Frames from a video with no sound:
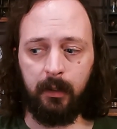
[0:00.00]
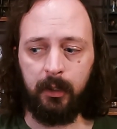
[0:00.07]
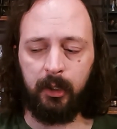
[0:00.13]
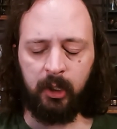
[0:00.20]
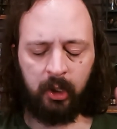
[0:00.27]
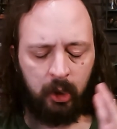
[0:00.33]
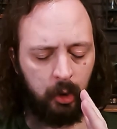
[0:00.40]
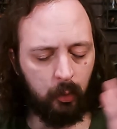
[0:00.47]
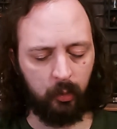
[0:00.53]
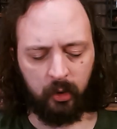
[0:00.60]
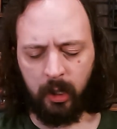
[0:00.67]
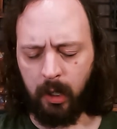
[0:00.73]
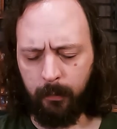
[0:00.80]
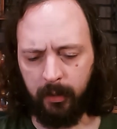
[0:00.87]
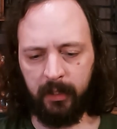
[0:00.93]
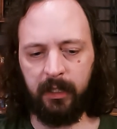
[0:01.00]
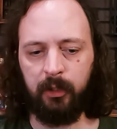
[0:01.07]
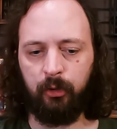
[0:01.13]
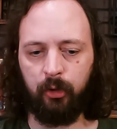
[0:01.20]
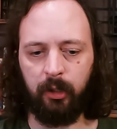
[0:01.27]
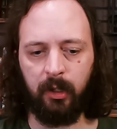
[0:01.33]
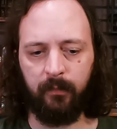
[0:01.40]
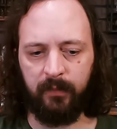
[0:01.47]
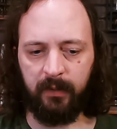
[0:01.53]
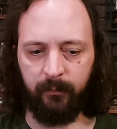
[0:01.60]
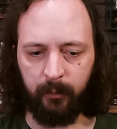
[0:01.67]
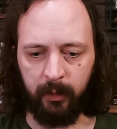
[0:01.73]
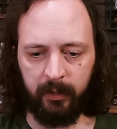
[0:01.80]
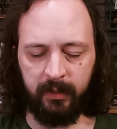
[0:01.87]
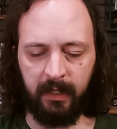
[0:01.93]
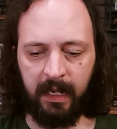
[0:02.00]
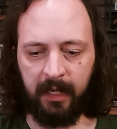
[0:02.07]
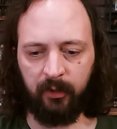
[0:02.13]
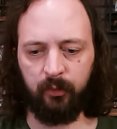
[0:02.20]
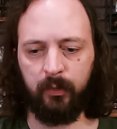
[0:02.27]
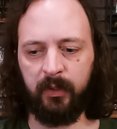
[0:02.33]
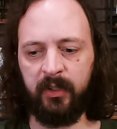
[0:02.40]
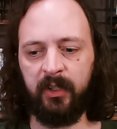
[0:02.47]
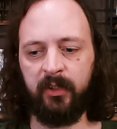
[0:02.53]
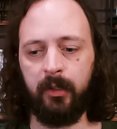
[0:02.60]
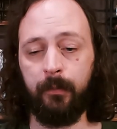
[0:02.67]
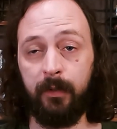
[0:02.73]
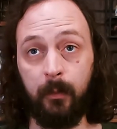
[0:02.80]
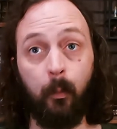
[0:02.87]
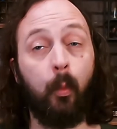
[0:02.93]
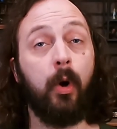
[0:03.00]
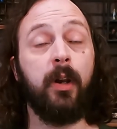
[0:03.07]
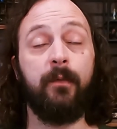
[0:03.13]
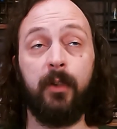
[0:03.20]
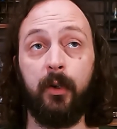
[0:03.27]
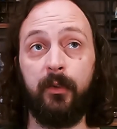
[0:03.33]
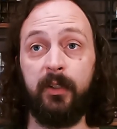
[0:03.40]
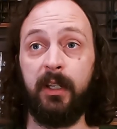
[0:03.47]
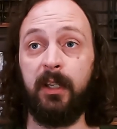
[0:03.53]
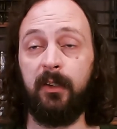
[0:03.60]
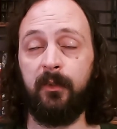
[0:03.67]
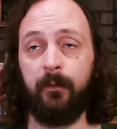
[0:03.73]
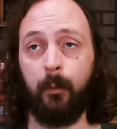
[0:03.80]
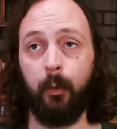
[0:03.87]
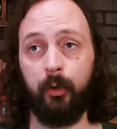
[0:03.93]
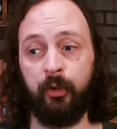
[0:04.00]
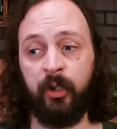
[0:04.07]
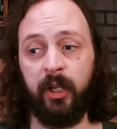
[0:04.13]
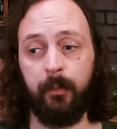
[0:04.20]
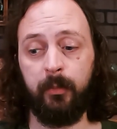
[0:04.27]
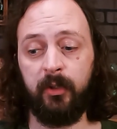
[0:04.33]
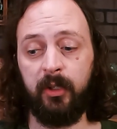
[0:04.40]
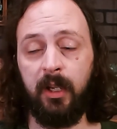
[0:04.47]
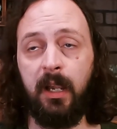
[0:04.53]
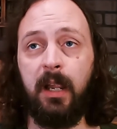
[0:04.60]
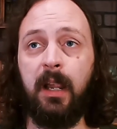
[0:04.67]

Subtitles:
huge compilation of different extra systems, and one of those is for ships.